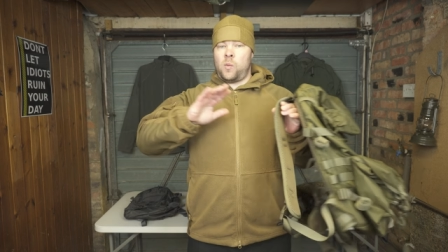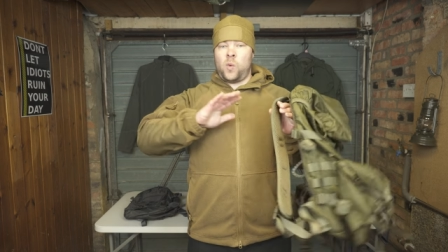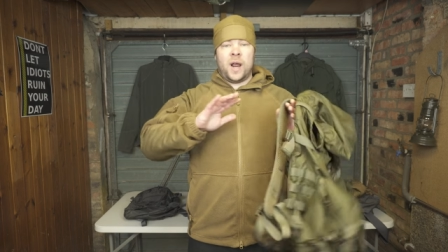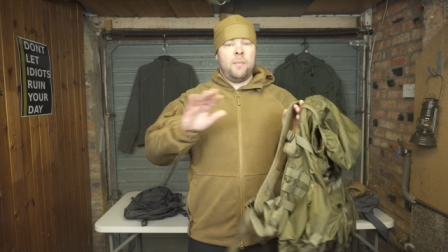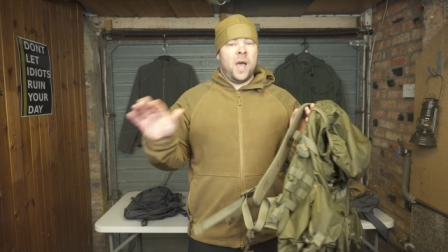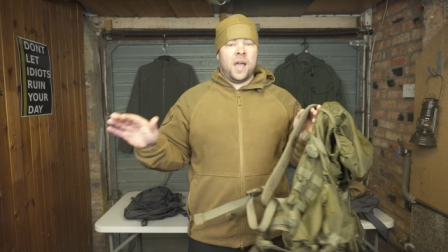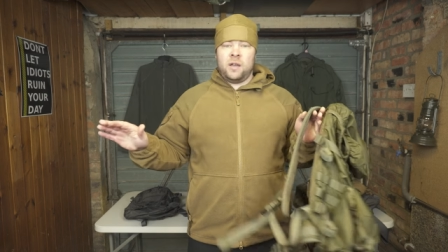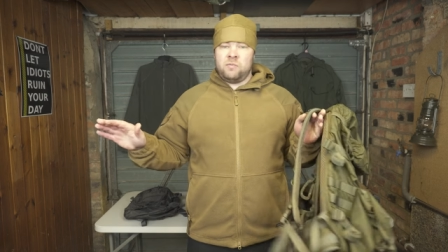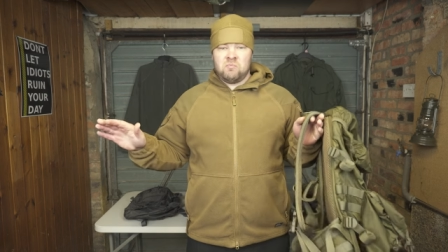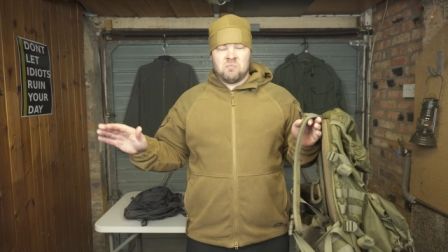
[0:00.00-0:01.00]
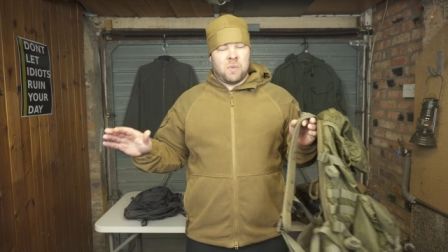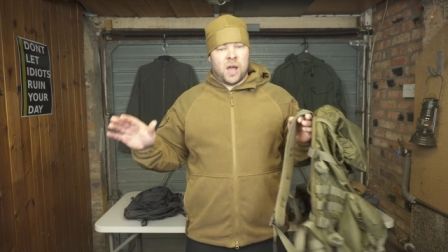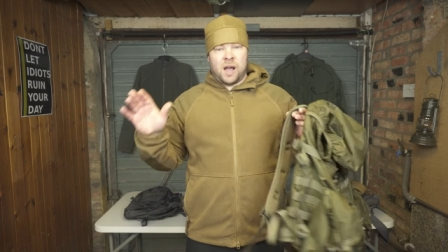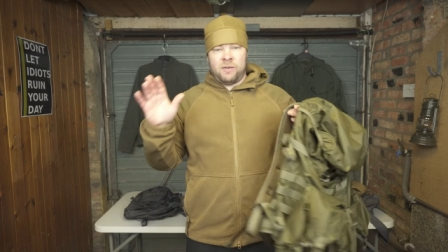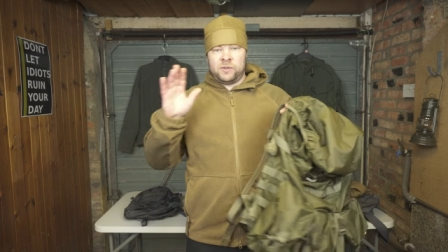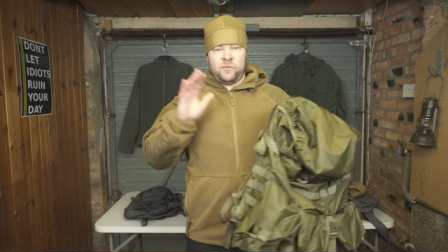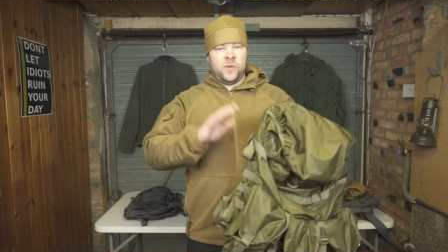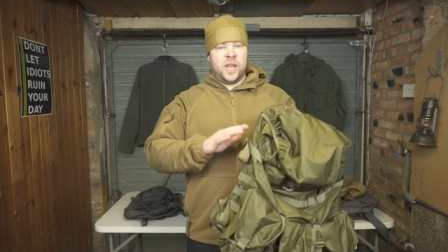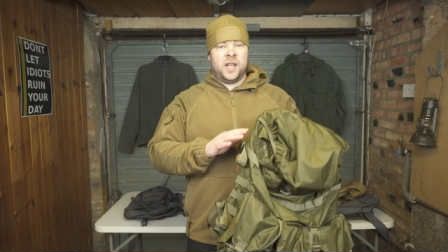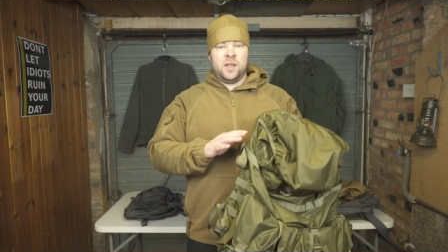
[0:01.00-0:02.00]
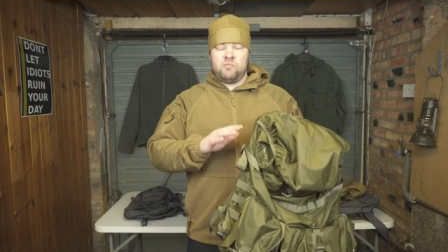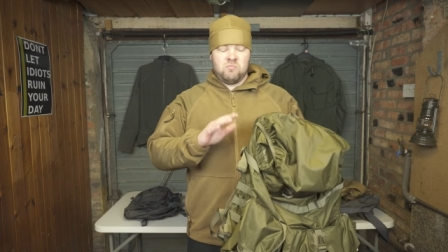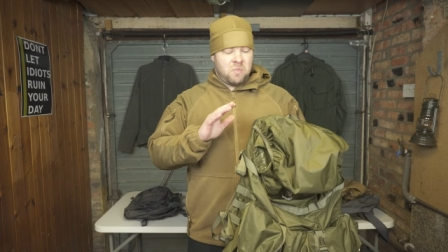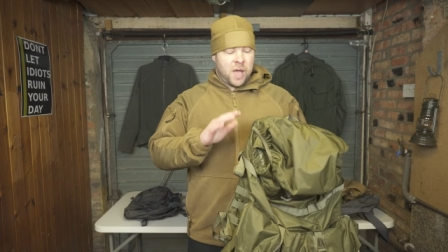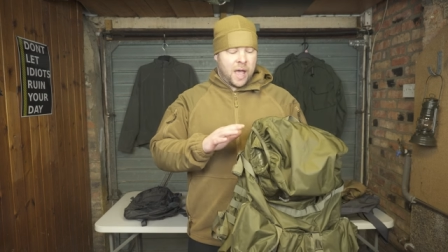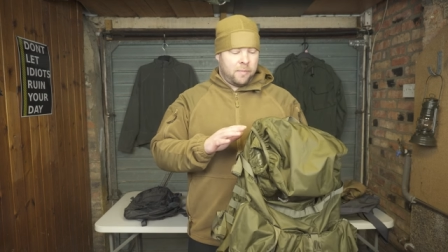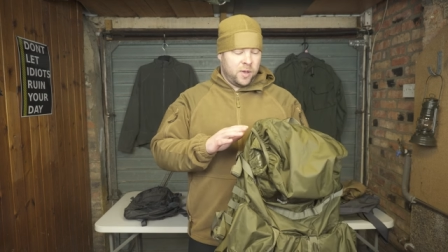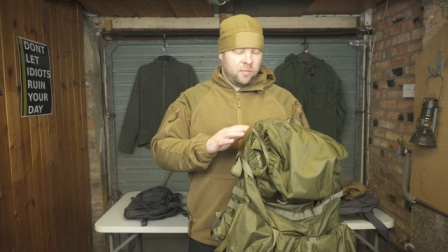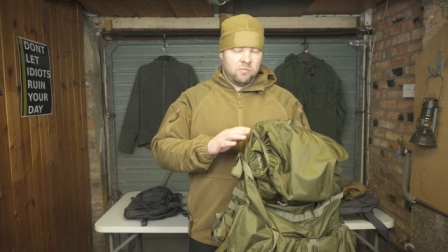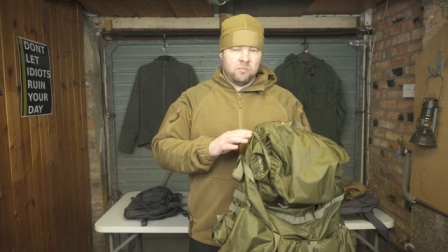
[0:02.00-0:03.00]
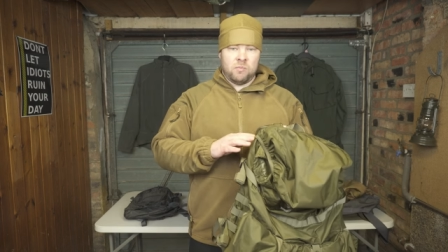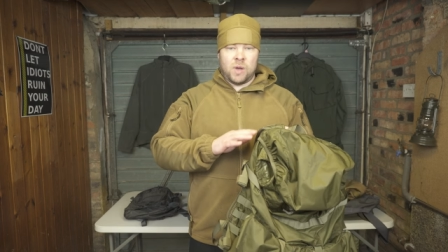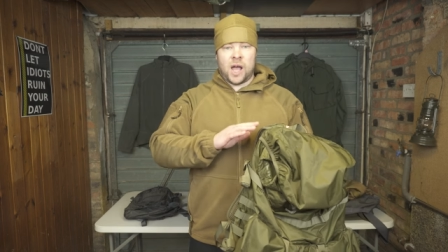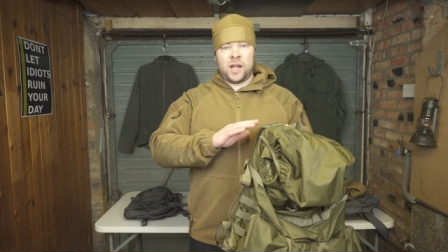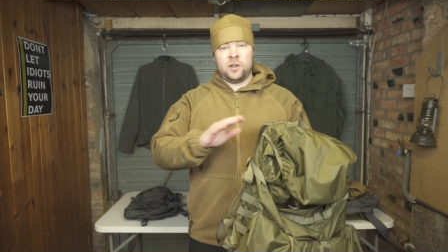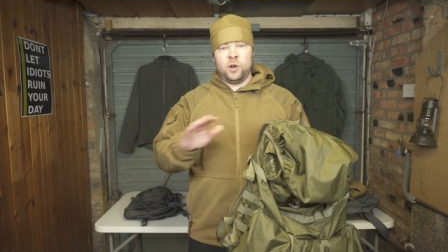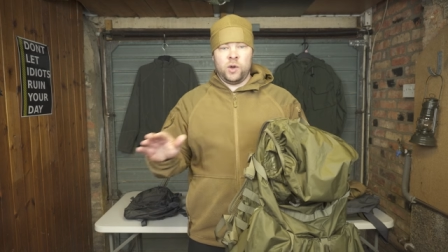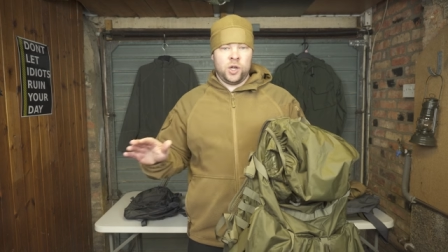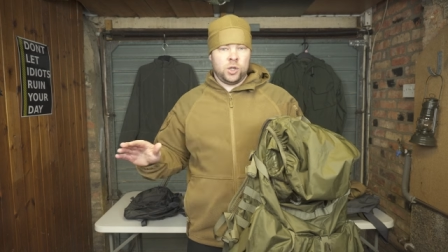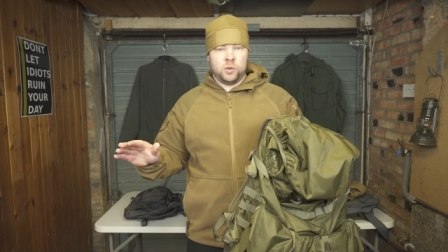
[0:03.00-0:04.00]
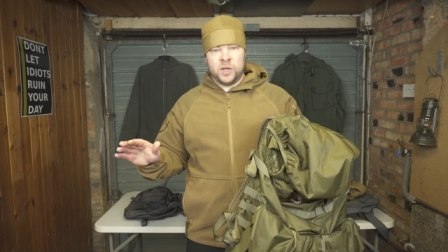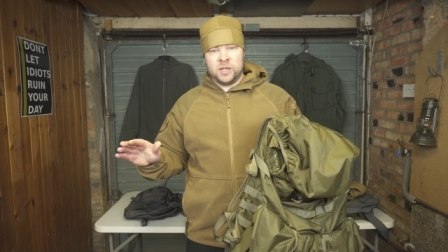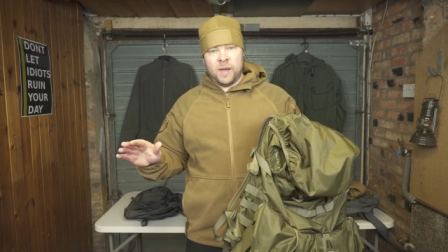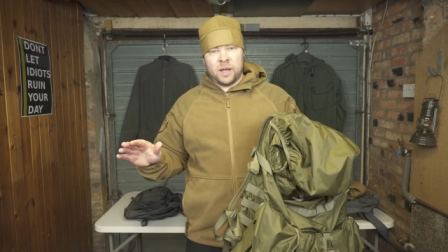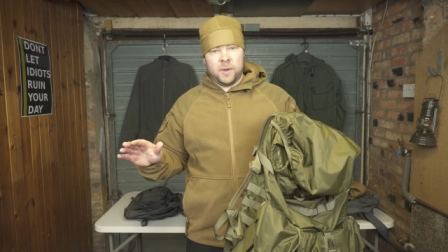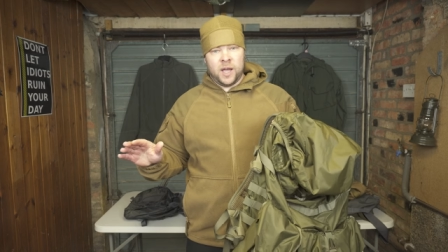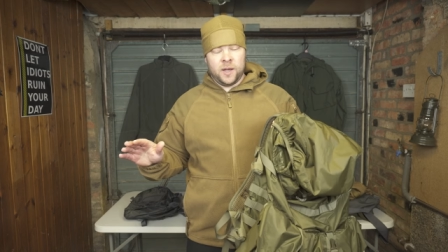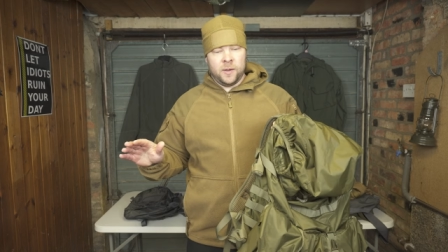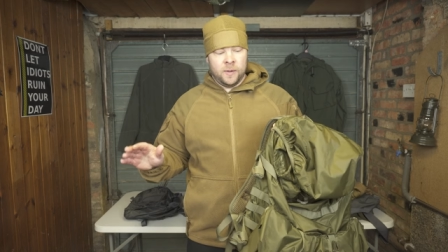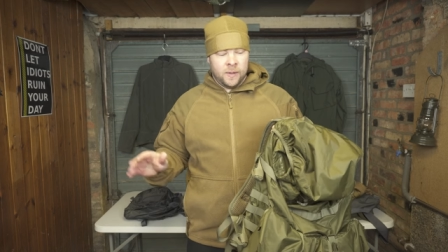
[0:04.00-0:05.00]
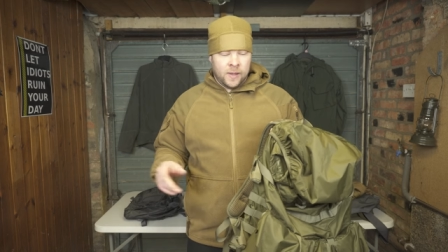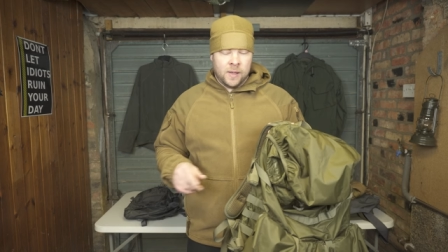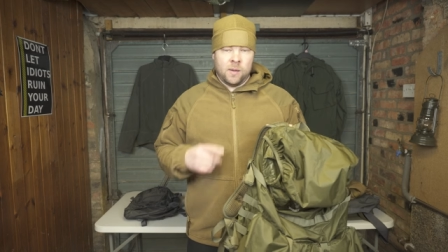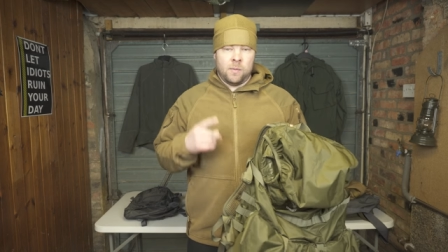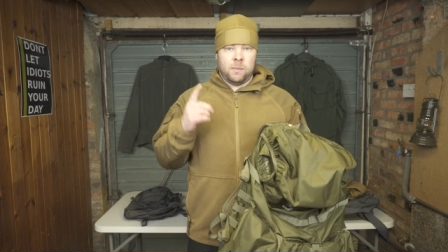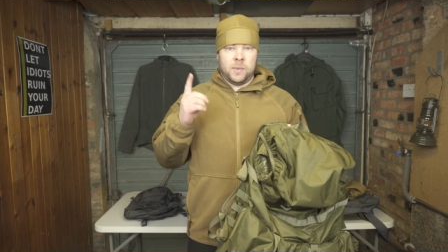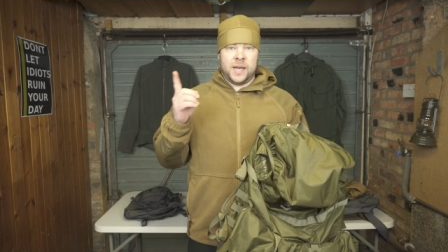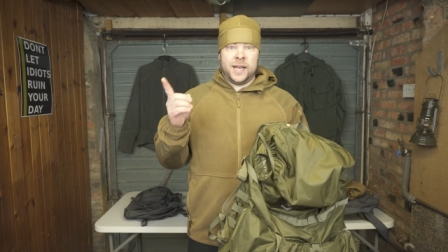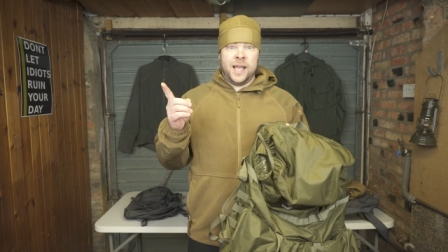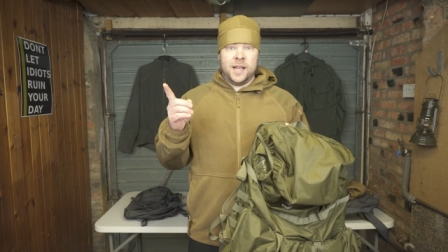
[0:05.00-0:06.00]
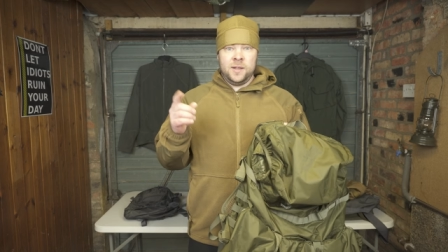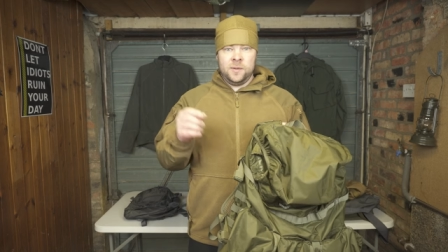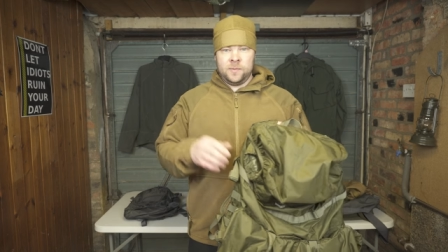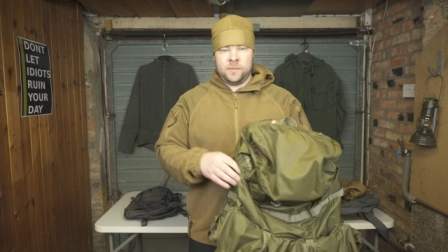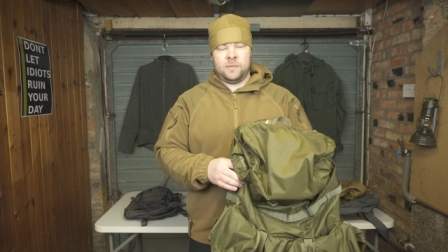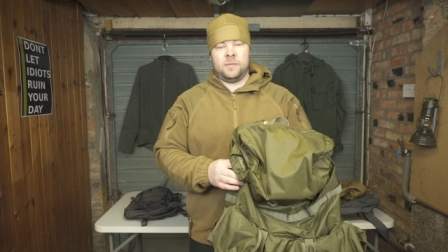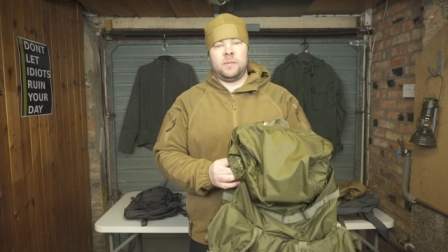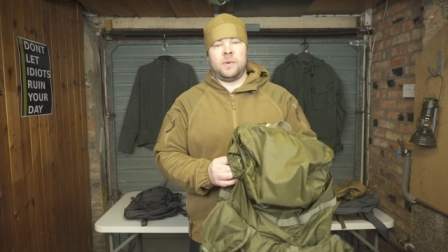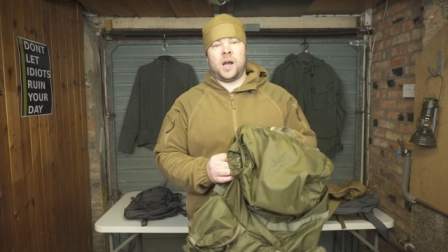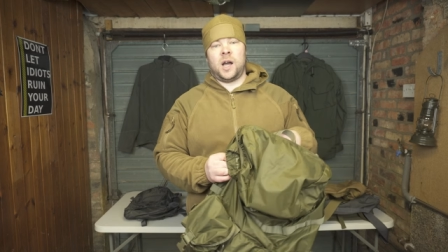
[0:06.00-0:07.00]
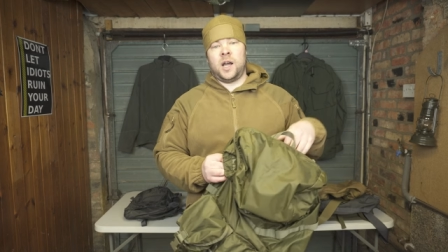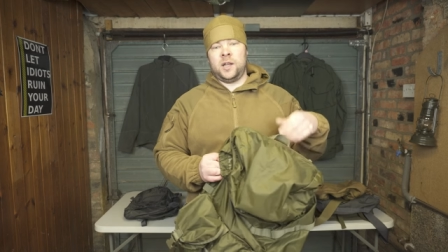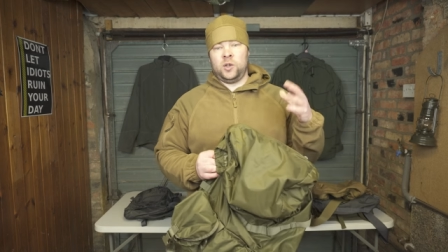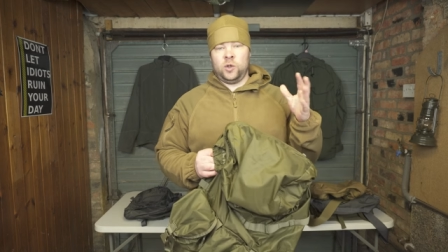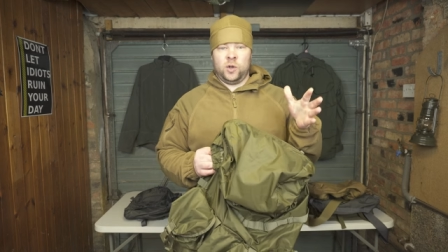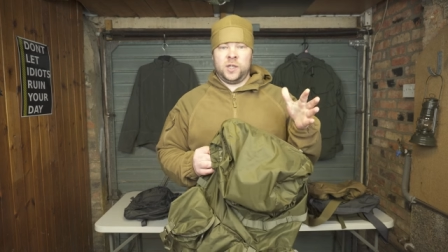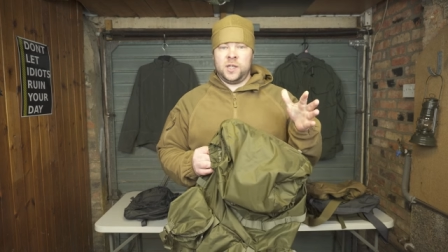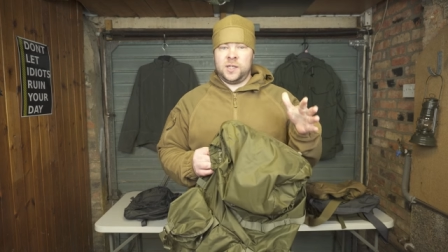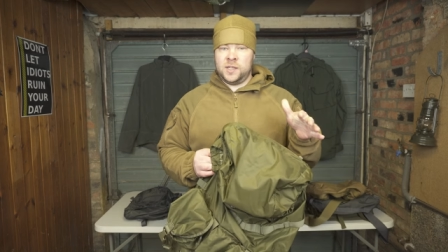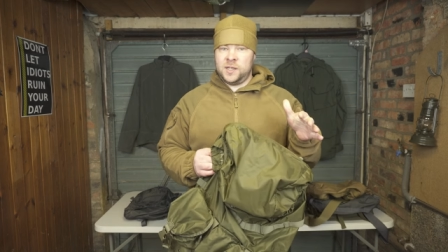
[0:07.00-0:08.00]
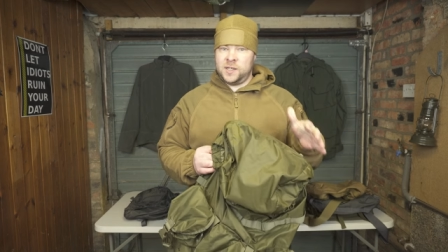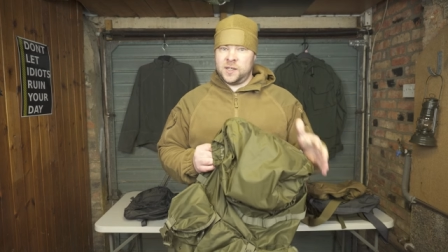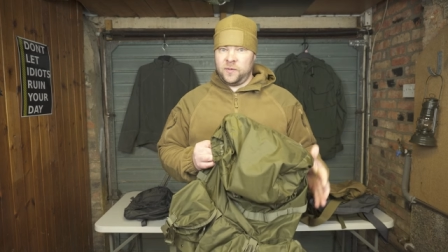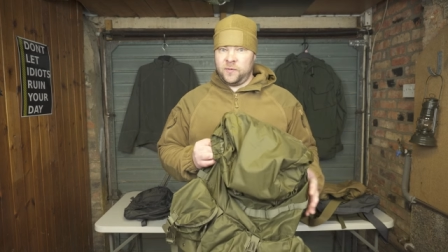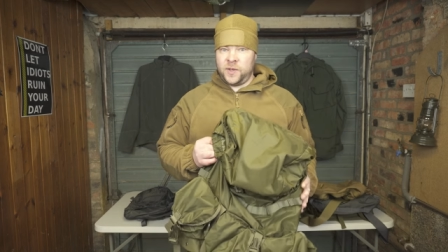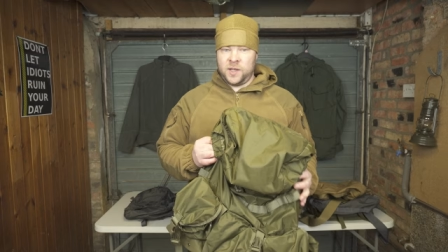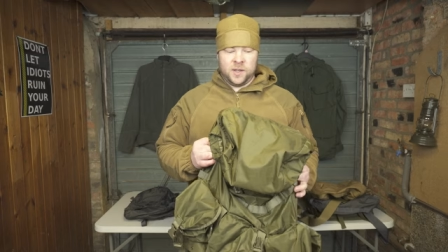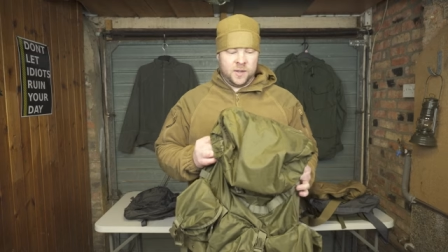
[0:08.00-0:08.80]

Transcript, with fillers: When I back, I was very happy. I had no issues with this backpack, but then I noticed something.